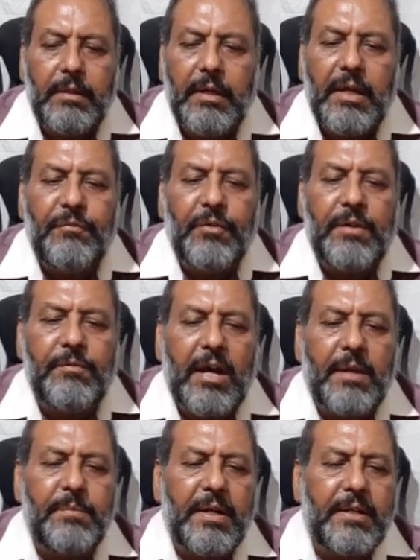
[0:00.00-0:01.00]
If
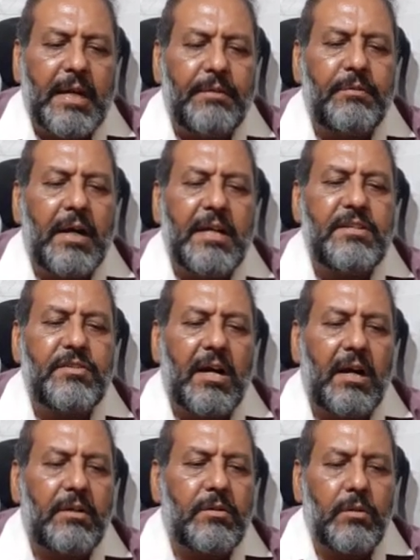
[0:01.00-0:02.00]
environment have high
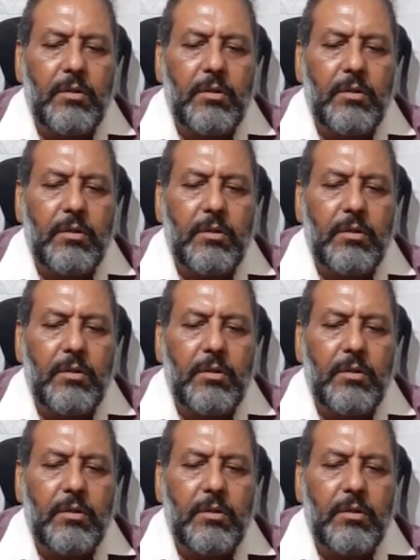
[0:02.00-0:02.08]
salt,